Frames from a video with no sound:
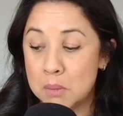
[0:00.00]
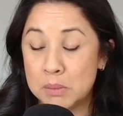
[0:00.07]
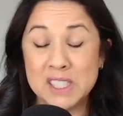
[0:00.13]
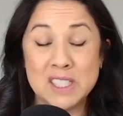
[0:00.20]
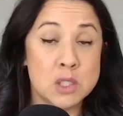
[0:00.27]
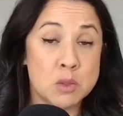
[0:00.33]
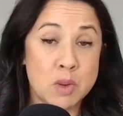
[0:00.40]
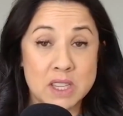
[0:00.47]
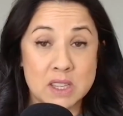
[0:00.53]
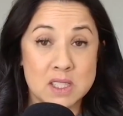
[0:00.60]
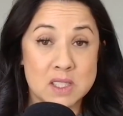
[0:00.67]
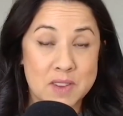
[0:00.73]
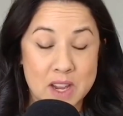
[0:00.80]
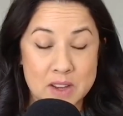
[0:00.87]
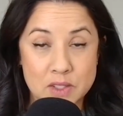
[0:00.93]
Please rate
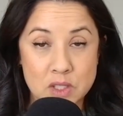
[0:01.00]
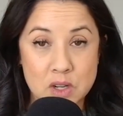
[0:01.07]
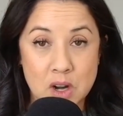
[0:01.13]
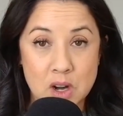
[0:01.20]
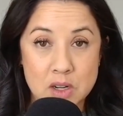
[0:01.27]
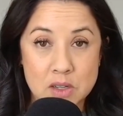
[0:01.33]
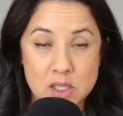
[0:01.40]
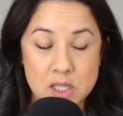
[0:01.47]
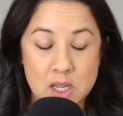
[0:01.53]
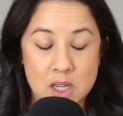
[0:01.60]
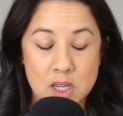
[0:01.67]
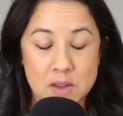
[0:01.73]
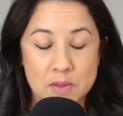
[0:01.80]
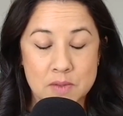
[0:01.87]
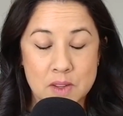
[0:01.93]
this 5 stars
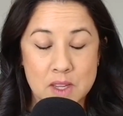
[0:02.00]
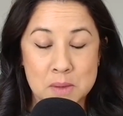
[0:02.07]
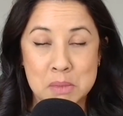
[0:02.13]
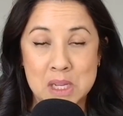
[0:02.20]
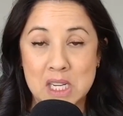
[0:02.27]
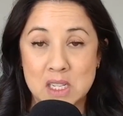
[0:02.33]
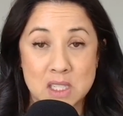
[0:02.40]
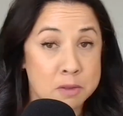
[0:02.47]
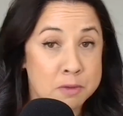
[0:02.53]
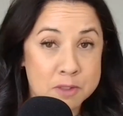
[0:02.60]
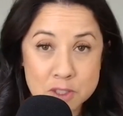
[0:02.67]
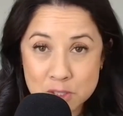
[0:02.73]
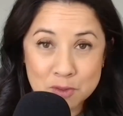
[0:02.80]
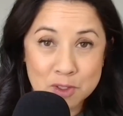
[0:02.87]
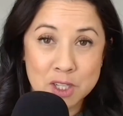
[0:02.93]
if it made a
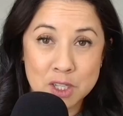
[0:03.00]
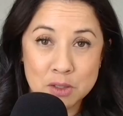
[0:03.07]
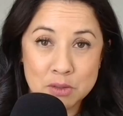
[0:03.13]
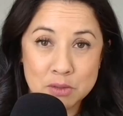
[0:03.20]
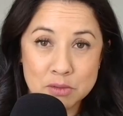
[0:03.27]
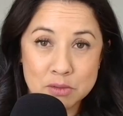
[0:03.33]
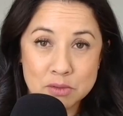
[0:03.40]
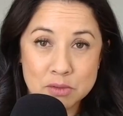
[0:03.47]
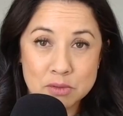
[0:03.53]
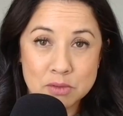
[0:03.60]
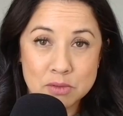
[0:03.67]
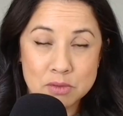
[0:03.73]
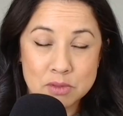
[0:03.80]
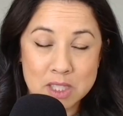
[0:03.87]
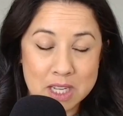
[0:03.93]
difference for you.
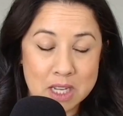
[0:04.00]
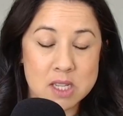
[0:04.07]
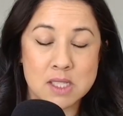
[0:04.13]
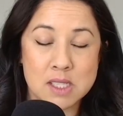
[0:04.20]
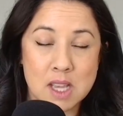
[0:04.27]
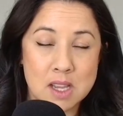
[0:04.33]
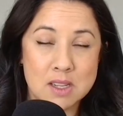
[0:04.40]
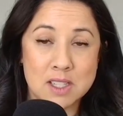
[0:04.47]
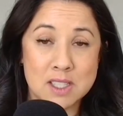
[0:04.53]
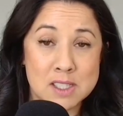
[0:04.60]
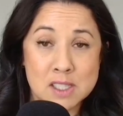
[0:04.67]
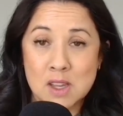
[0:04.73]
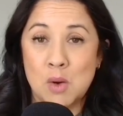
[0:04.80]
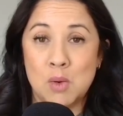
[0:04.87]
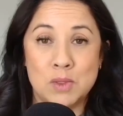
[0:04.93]
Like I said,
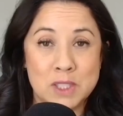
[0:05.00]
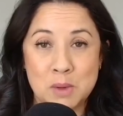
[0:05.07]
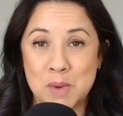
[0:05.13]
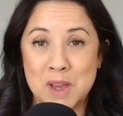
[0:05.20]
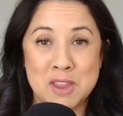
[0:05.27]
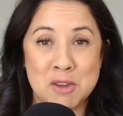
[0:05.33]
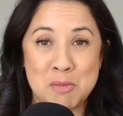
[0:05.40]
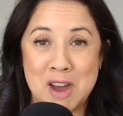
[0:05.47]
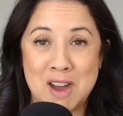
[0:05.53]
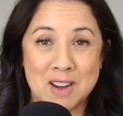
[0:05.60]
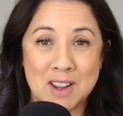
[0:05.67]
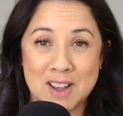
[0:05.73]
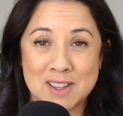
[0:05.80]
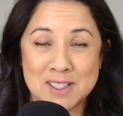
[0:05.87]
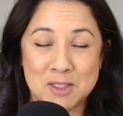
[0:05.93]
it's the only way the
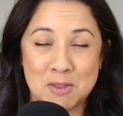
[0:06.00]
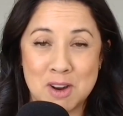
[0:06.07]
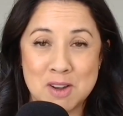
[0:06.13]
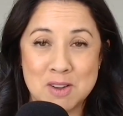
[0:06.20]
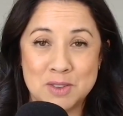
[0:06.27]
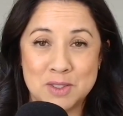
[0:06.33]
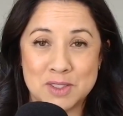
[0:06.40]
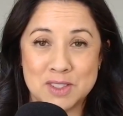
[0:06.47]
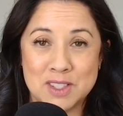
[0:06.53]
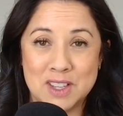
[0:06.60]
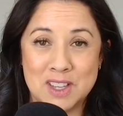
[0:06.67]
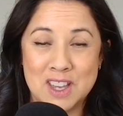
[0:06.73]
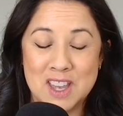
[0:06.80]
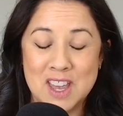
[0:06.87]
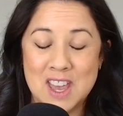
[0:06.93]
podcast grows.
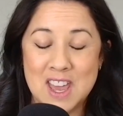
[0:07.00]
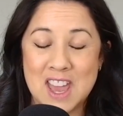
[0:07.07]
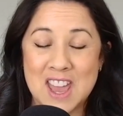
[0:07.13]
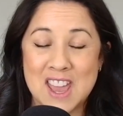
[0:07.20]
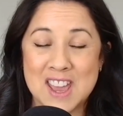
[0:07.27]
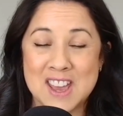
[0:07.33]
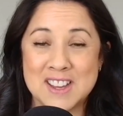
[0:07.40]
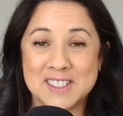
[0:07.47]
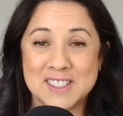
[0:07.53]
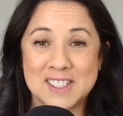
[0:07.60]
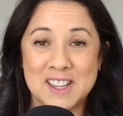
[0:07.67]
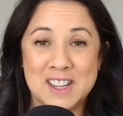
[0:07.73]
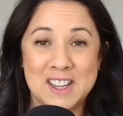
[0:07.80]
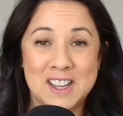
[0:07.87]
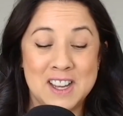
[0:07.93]
And
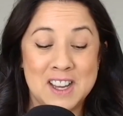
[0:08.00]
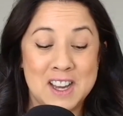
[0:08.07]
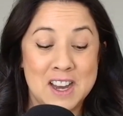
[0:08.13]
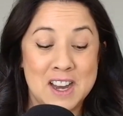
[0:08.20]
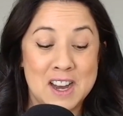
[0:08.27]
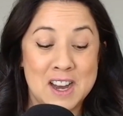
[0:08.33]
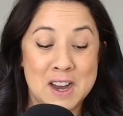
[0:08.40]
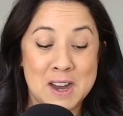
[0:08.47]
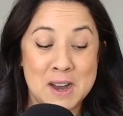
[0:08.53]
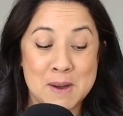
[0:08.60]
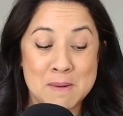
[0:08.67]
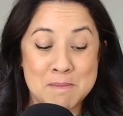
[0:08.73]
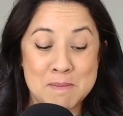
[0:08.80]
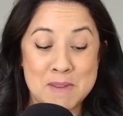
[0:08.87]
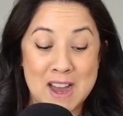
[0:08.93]

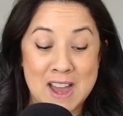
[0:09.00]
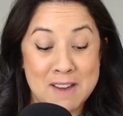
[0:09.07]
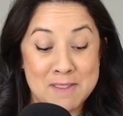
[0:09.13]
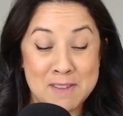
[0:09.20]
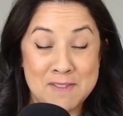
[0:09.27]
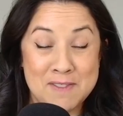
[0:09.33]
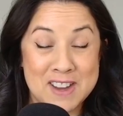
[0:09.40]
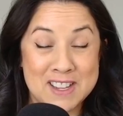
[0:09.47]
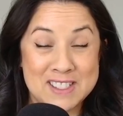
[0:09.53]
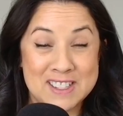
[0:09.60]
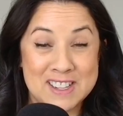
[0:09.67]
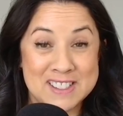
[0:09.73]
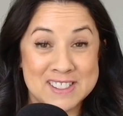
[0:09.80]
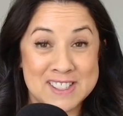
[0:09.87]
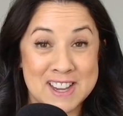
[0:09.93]
I have a fun,
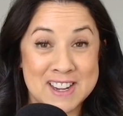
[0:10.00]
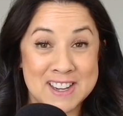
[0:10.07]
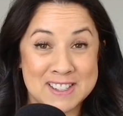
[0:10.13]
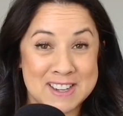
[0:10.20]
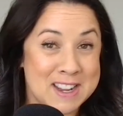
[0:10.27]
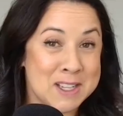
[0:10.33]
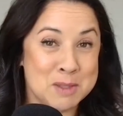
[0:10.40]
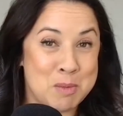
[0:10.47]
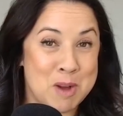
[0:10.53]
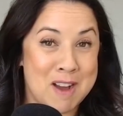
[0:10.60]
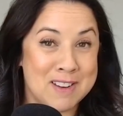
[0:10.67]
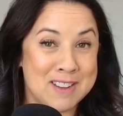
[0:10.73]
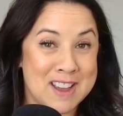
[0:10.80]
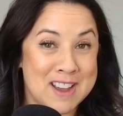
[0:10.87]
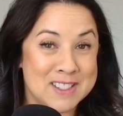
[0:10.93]
exciting next
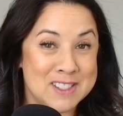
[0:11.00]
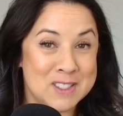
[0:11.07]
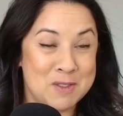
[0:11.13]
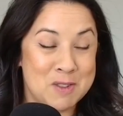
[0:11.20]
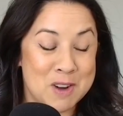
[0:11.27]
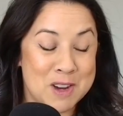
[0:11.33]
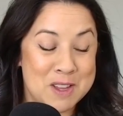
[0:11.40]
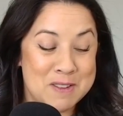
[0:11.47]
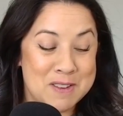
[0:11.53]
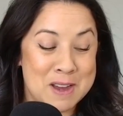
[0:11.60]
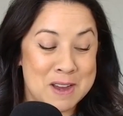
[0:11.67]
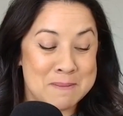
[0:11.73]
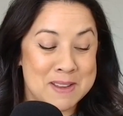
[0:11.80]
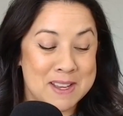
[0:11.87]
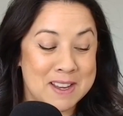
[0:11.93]
podcast for you
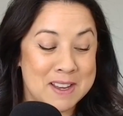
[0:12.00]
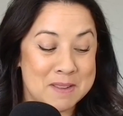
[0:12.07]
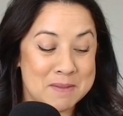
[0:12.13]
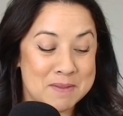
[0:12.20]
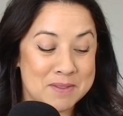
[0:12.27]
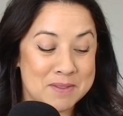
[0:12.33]
coming up.